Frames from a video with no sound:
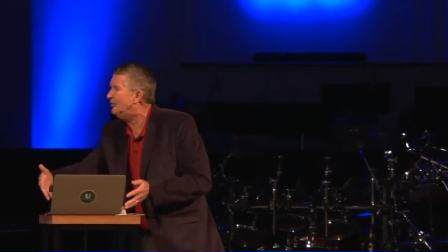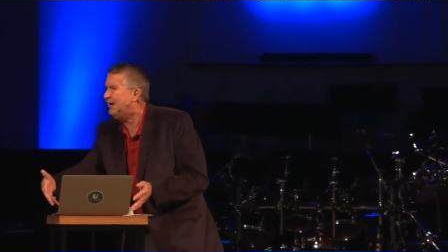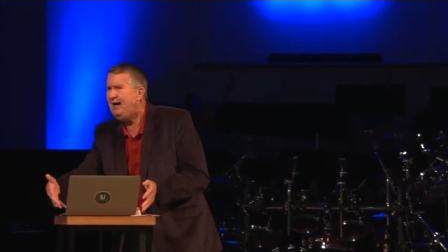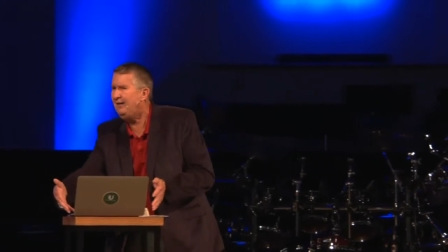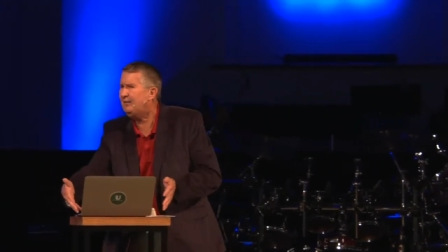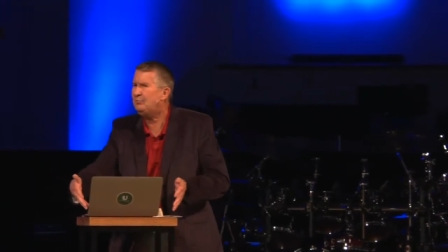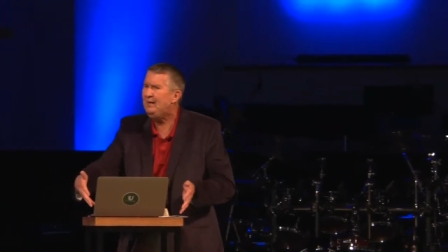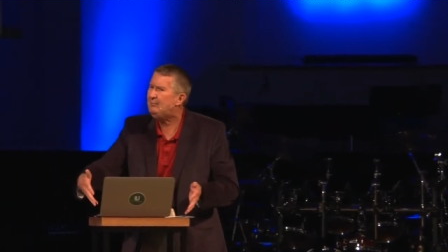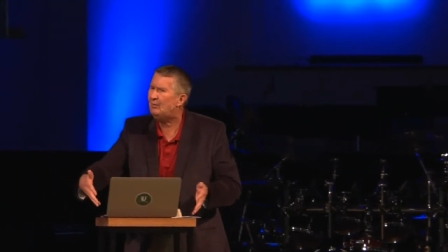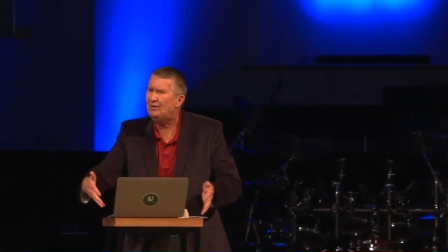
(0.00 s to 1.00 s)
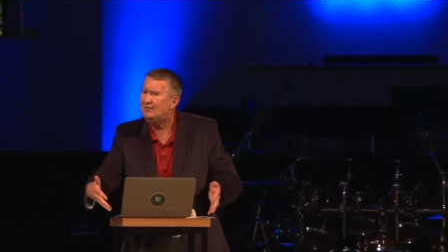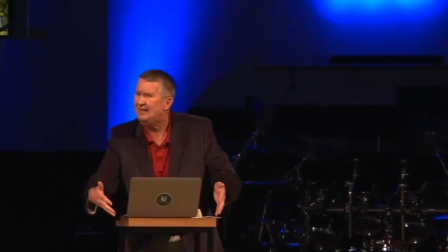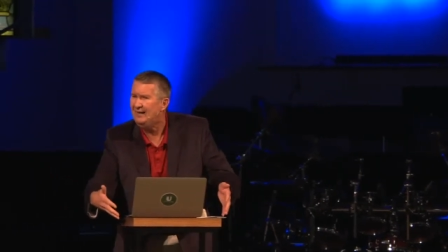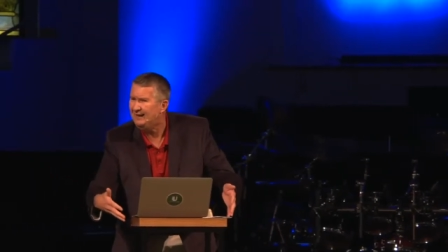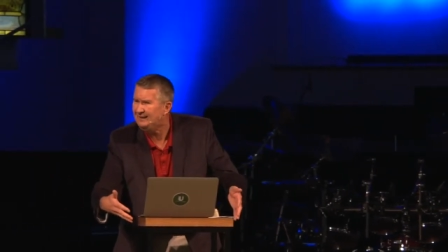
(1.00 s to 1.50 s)
and other people are
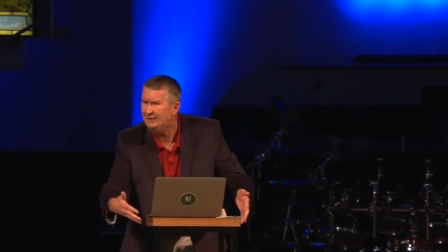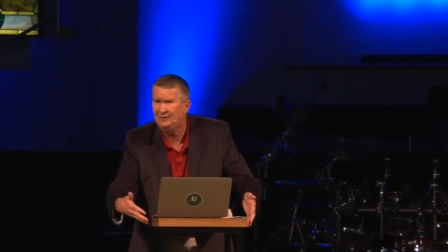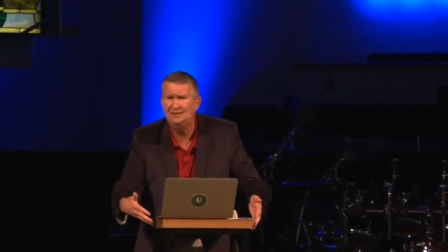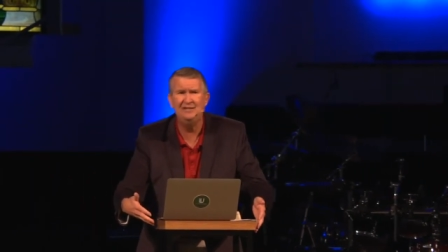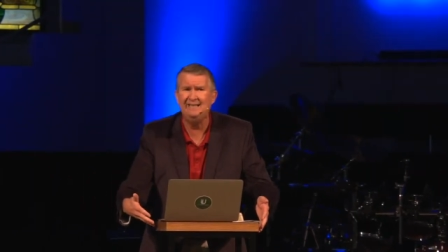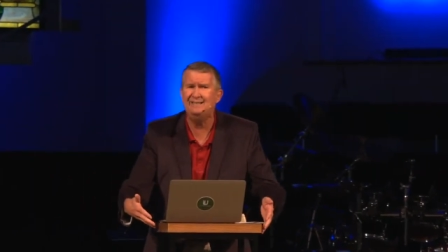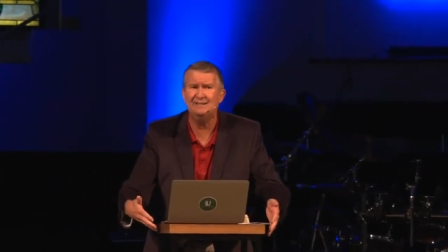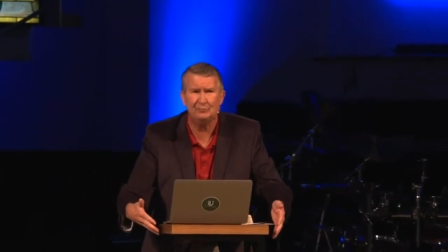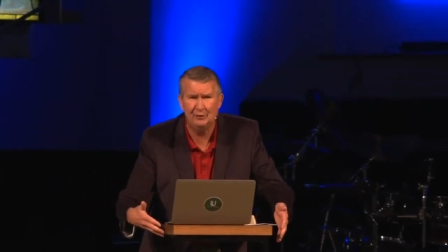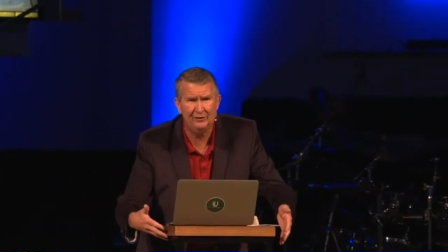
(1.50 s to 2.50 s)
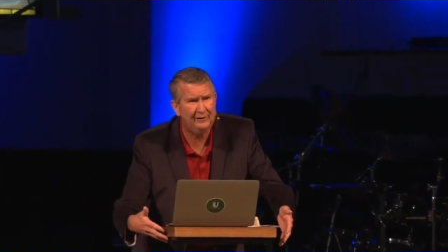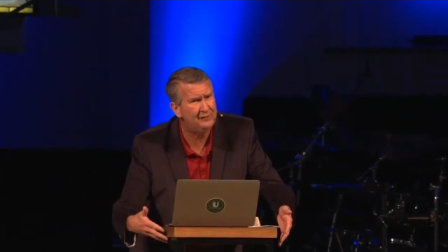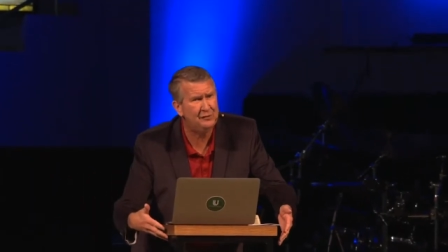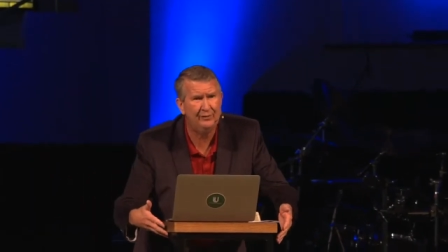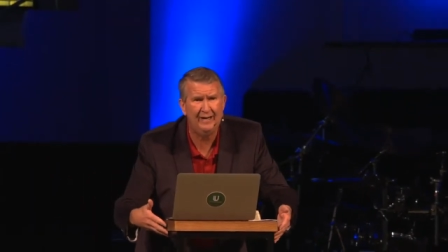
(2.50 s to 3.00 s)
telling you. And Jesus would look
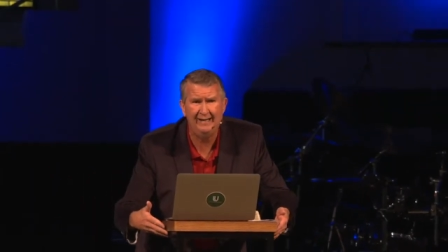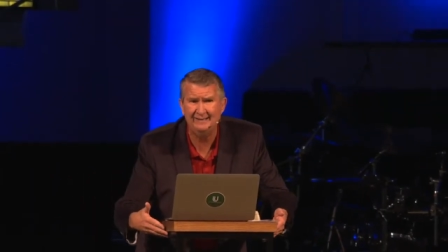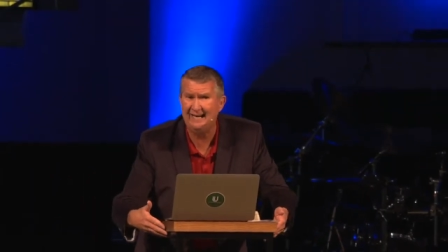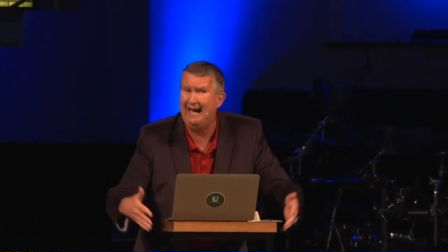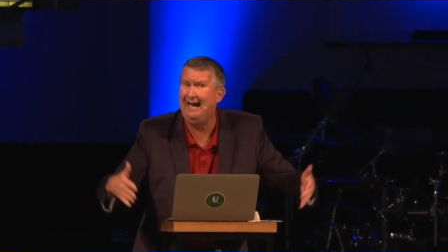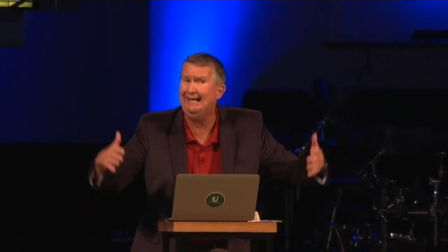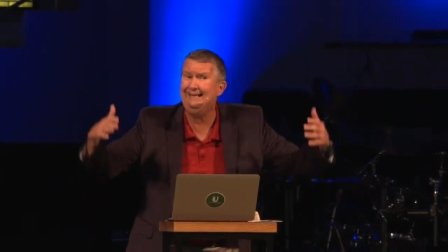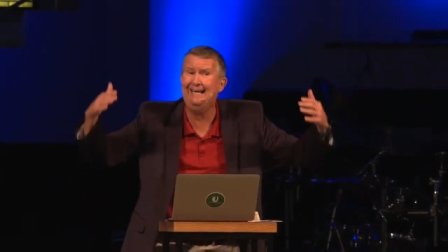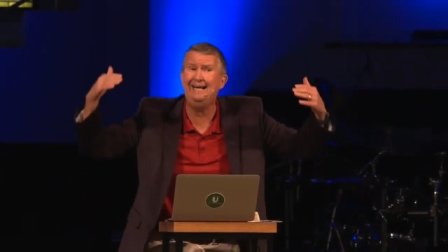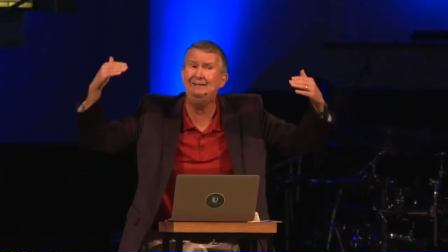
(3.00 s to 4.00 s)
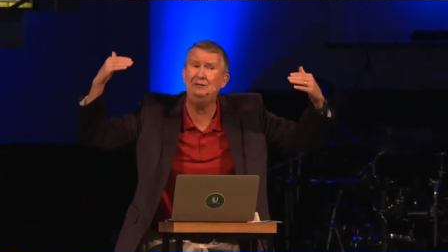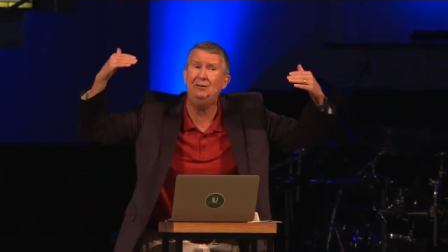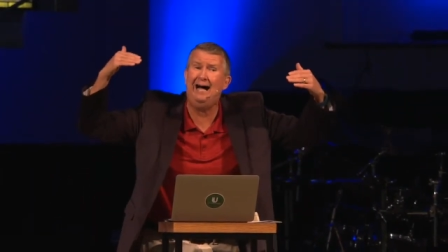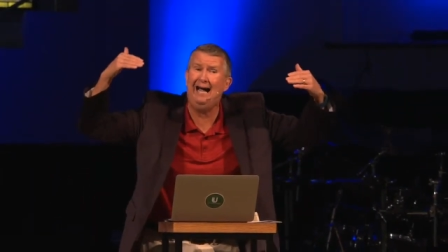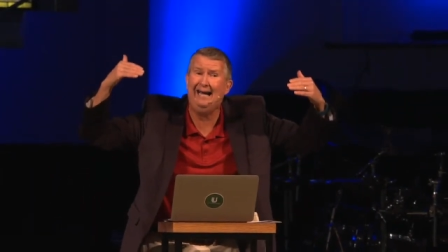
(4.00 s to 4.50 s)
at you and I and say, I tell you,
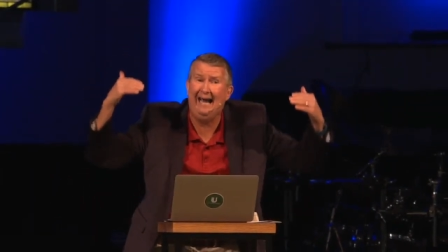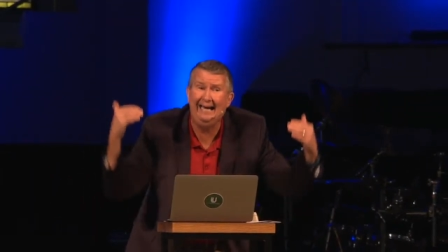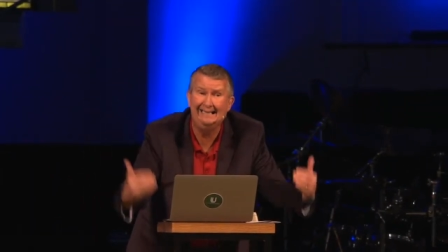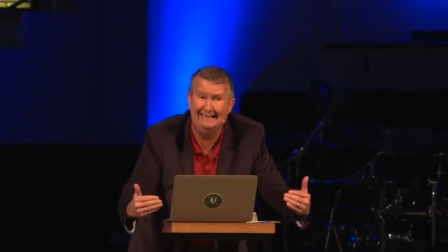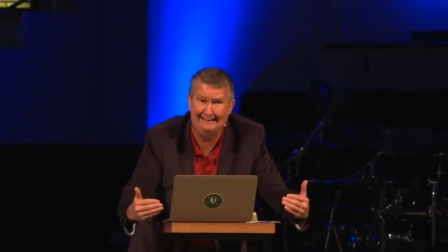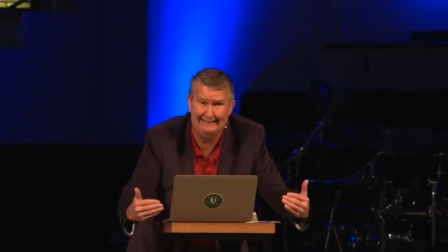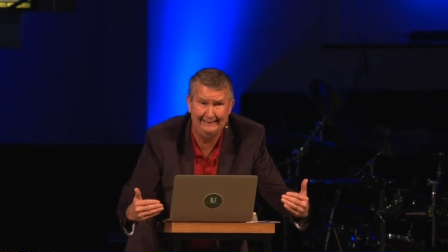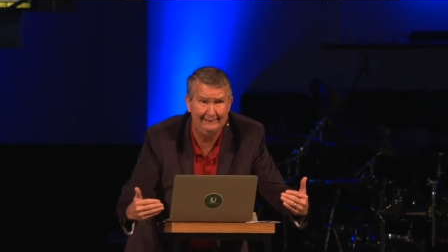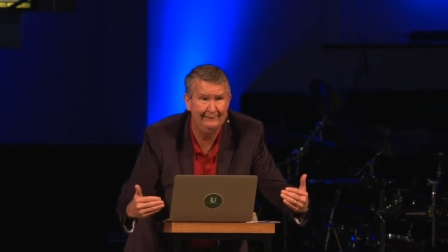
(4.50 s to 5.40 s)
I hate it it.